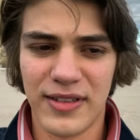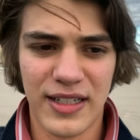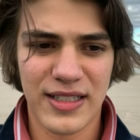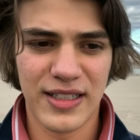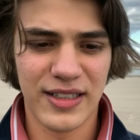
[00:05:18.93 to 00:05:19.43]

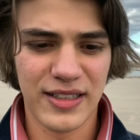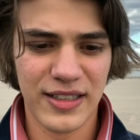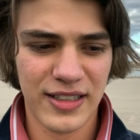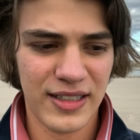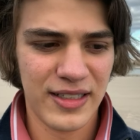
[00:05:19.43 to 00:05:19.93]
It's a
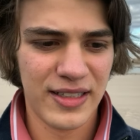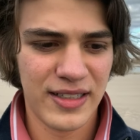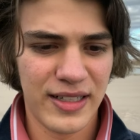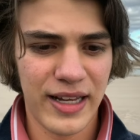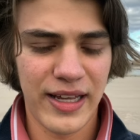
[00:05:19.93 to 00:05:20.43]

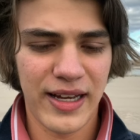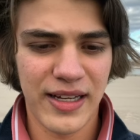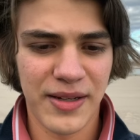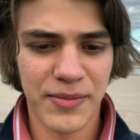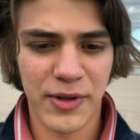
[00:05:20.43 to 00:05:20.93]
day
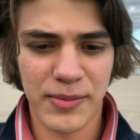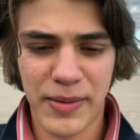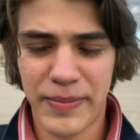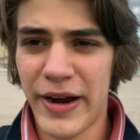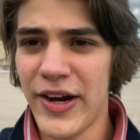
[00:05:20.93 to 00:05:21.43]
I am with my
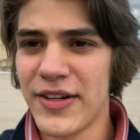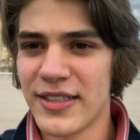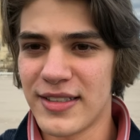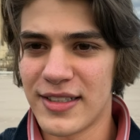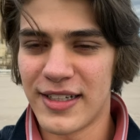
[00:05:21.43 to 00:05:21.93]

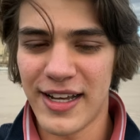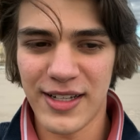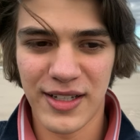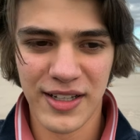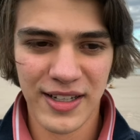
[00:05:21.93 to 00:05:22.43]
parents.
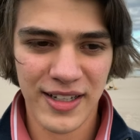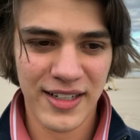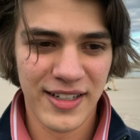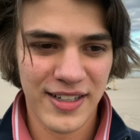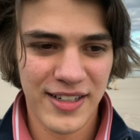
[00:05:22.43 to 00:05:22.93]
They,
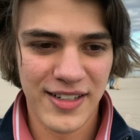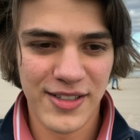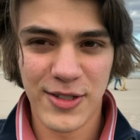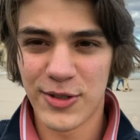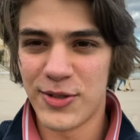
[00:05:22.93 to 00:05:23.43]
you
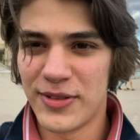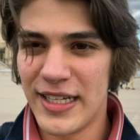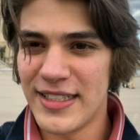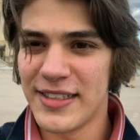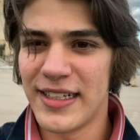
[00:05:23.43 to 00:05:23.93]
go to
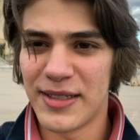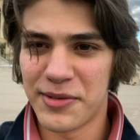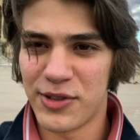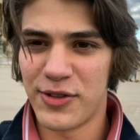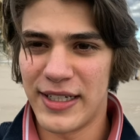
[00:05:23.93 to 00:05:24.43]
Disneyland
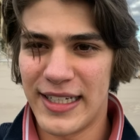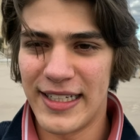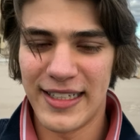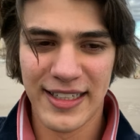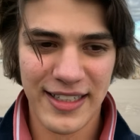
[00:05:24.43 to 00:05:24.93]
when you're a
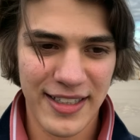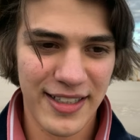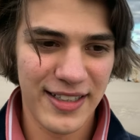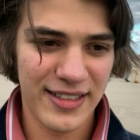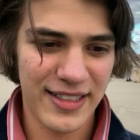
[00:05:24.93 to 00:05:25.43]
kid.
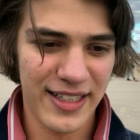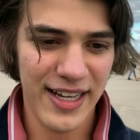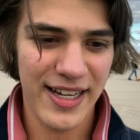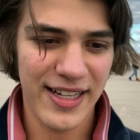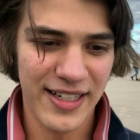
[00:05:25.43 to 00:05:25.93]
It's a
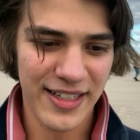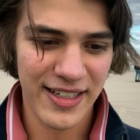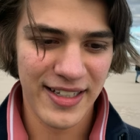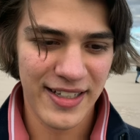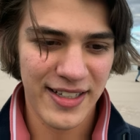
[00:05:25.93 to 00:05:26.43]
day
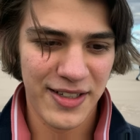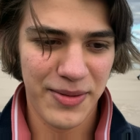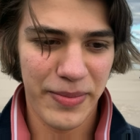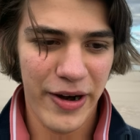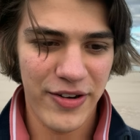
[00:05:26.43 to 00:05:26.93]
your
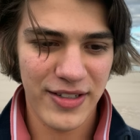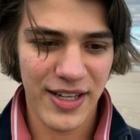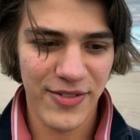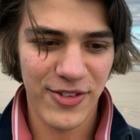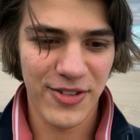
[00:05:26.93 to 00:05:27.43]
parents
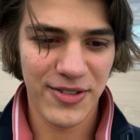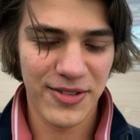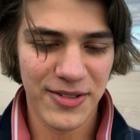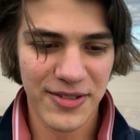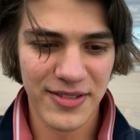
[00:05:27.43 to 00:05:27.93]
give
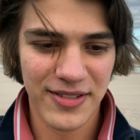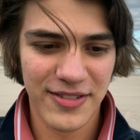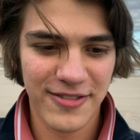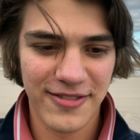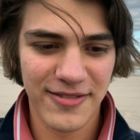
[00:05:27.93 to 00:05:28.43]
you
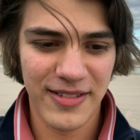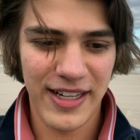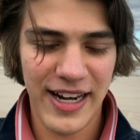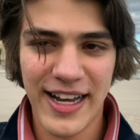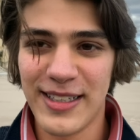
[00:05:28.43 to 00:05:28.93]
a
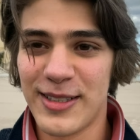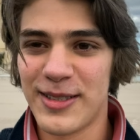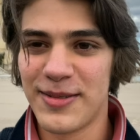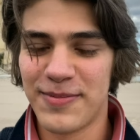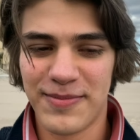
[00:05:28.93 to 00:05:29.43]

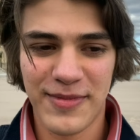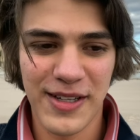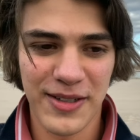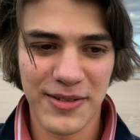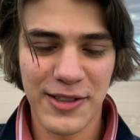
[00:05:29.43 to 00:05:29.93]
nice, you
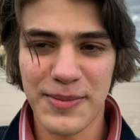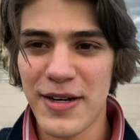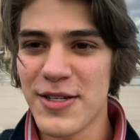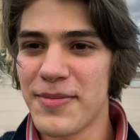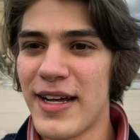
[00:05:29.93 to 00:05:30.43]
know, you
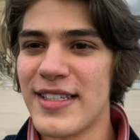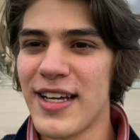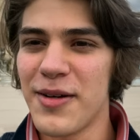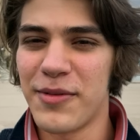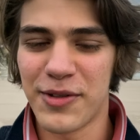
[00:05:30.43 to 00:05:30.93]
spend some nice
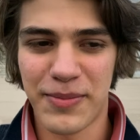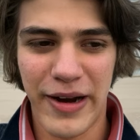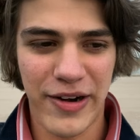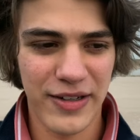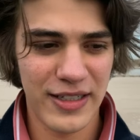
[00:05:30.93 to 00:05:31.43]
time with your
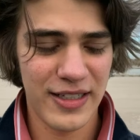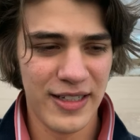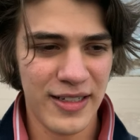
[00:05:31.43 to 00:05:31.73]
parents.